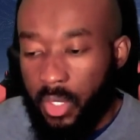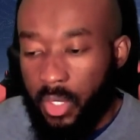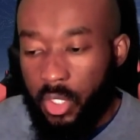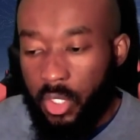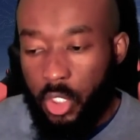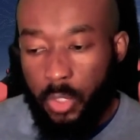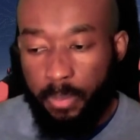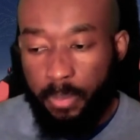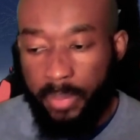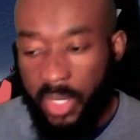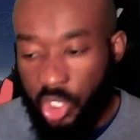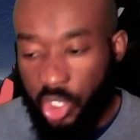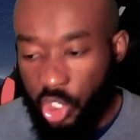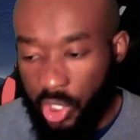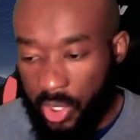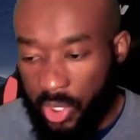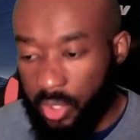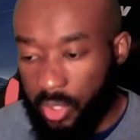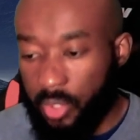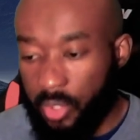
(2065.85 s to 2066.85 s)

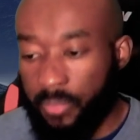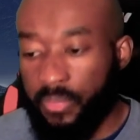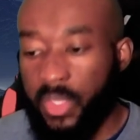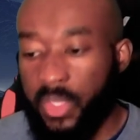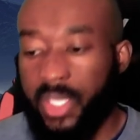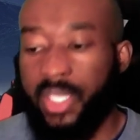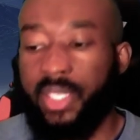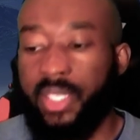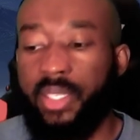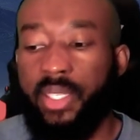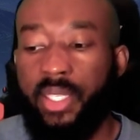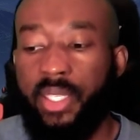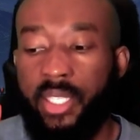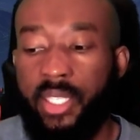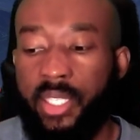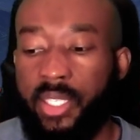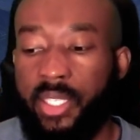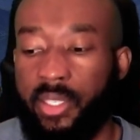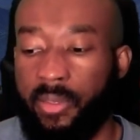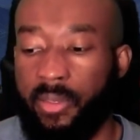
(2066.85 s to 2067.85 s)
species in
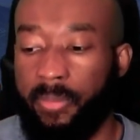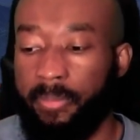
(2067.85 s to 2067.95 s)
Eden,